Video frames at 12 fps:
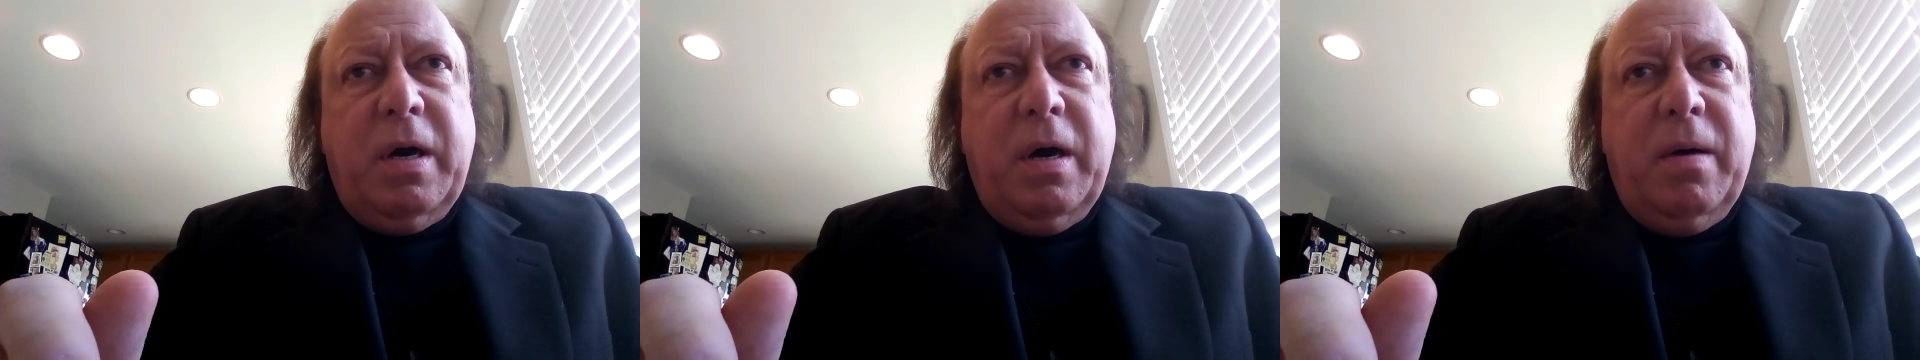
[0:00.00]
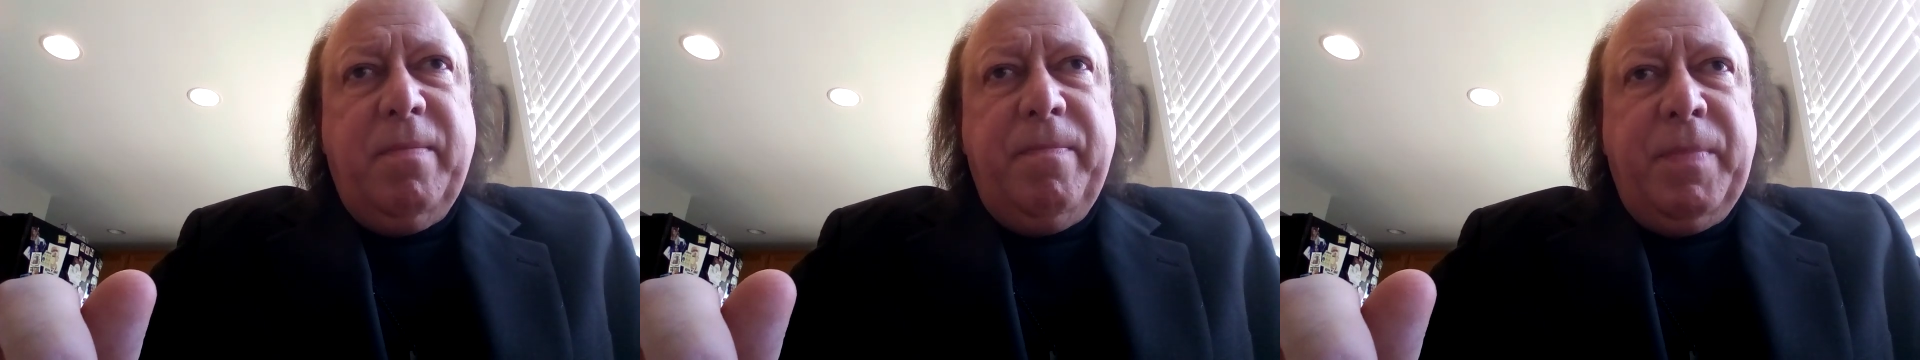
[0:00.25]

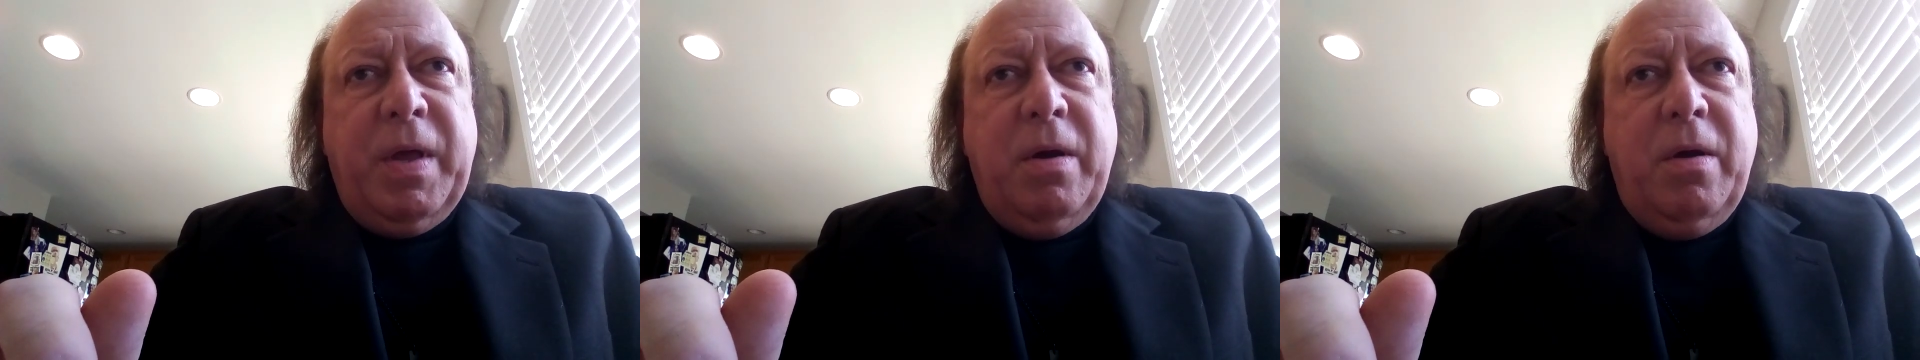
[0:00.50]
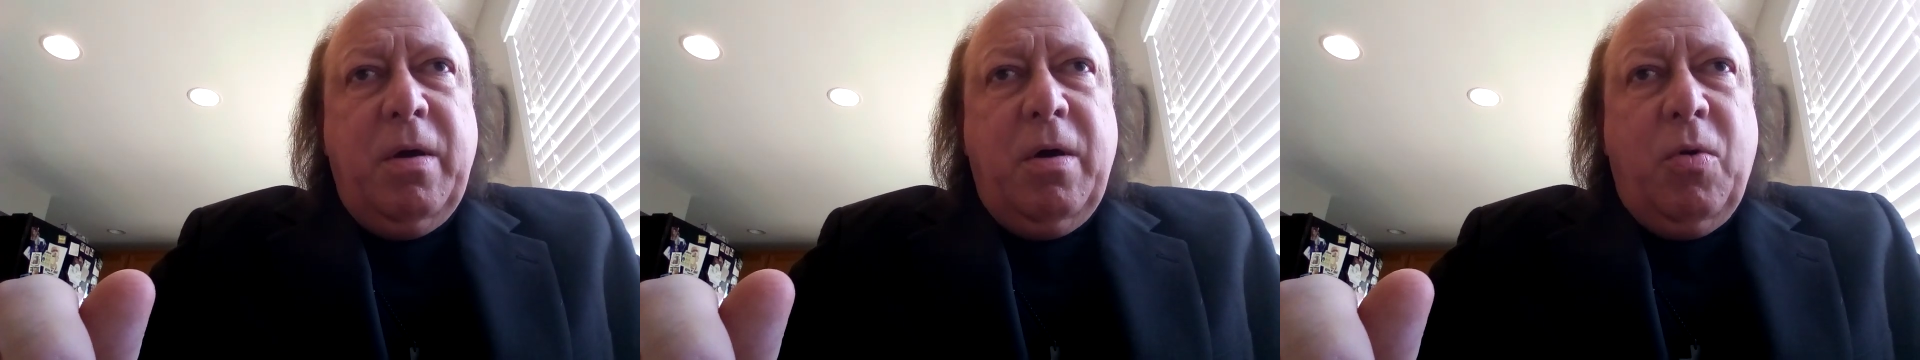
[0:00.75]
Um,
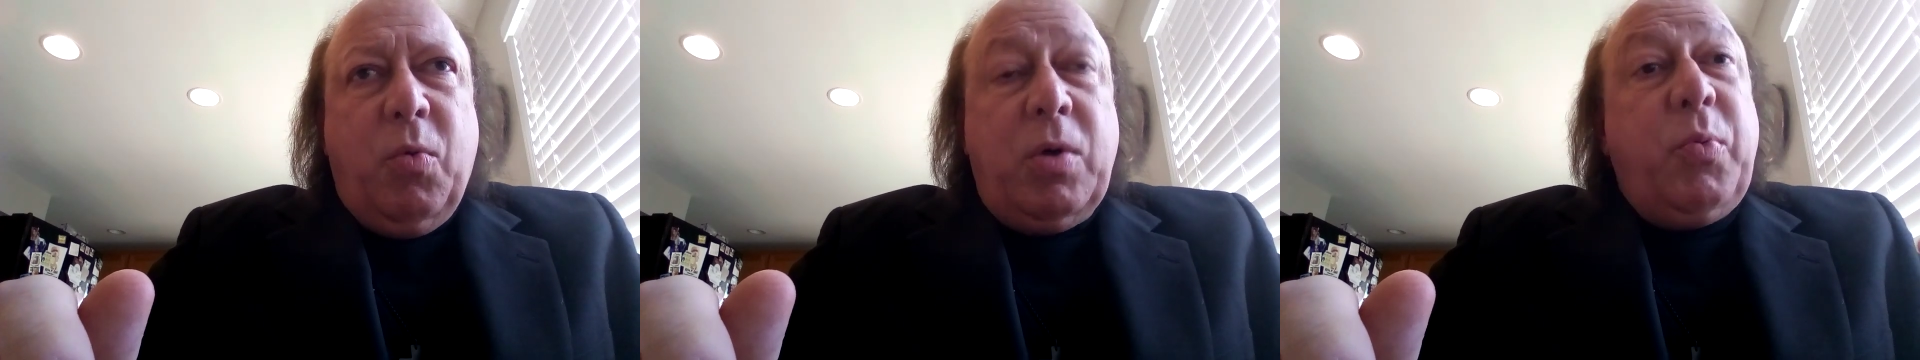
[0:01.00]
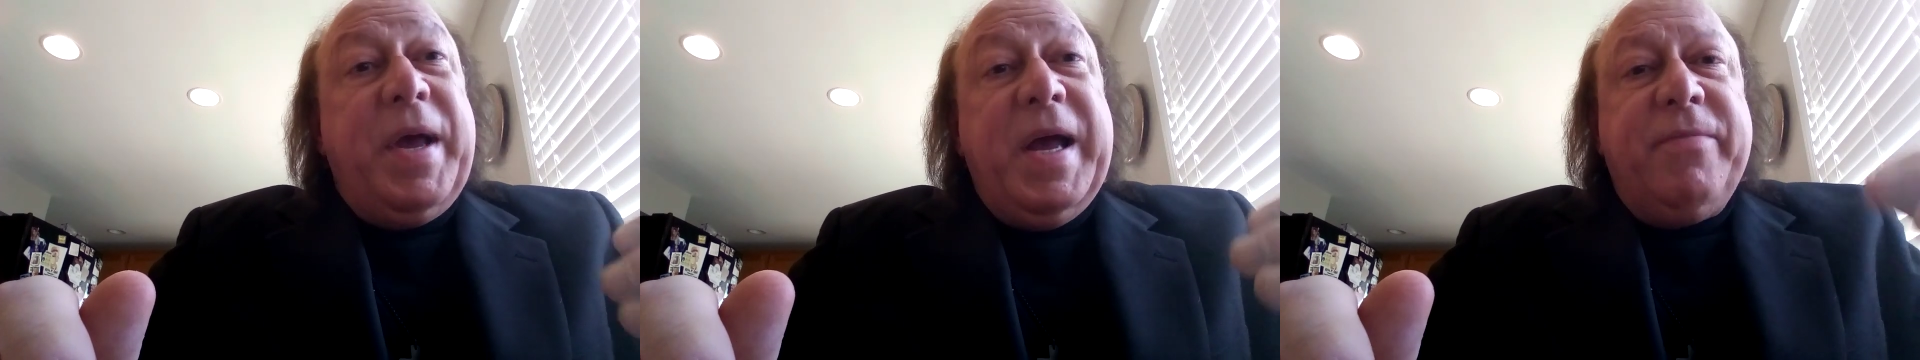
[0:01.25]

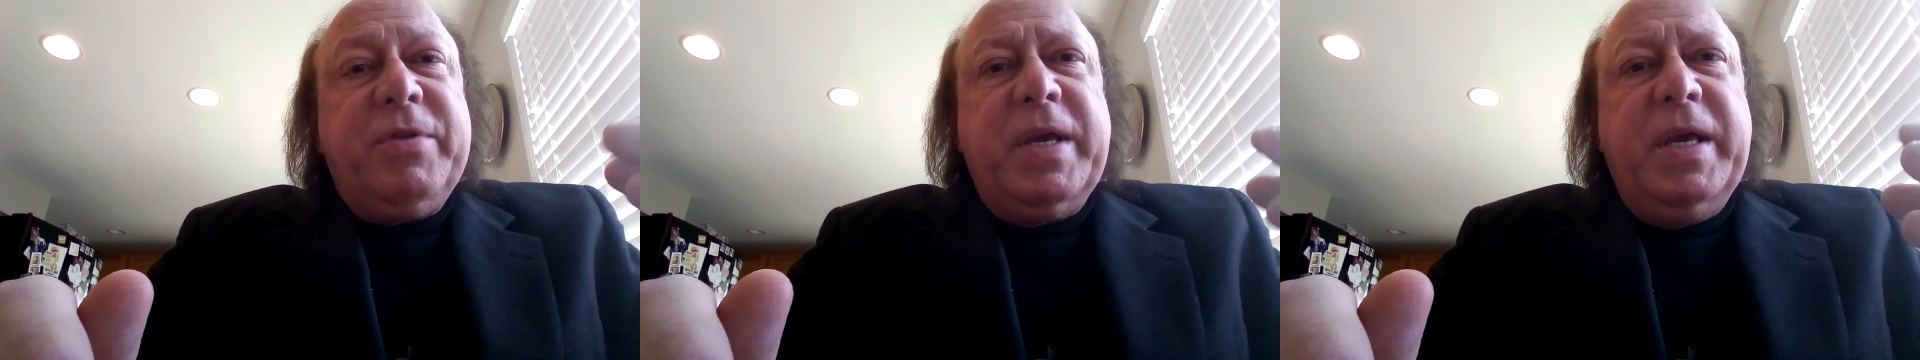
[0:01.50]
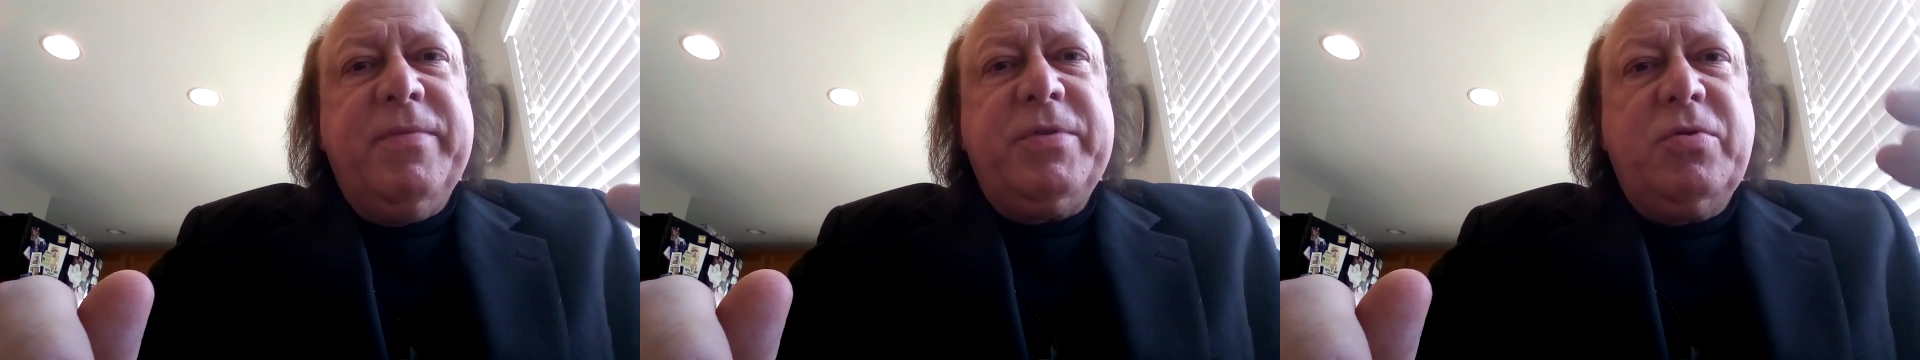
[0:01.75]
what we have to
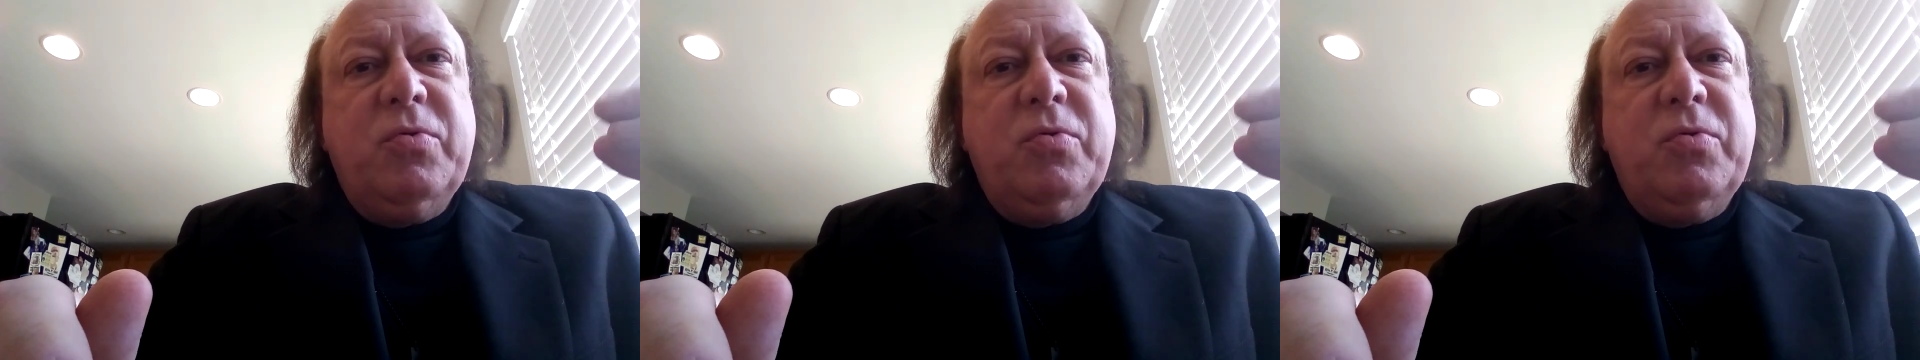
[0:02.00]
give